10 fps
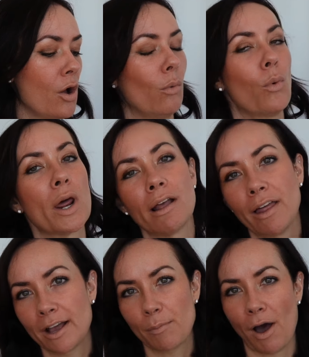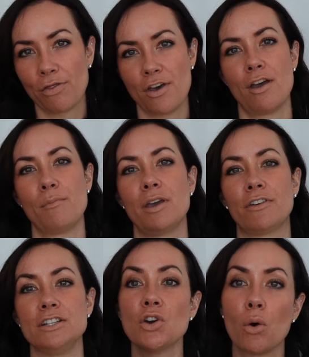what I like about them, if
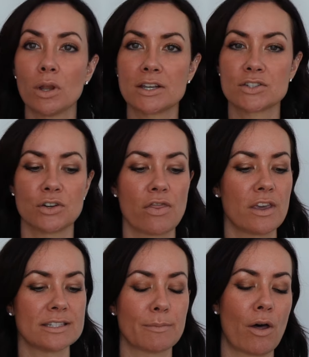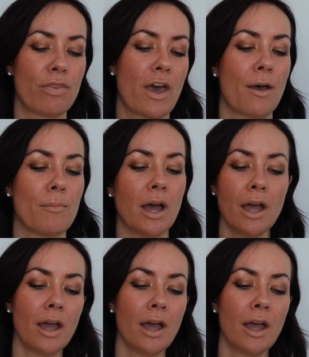I don't like certain things about them,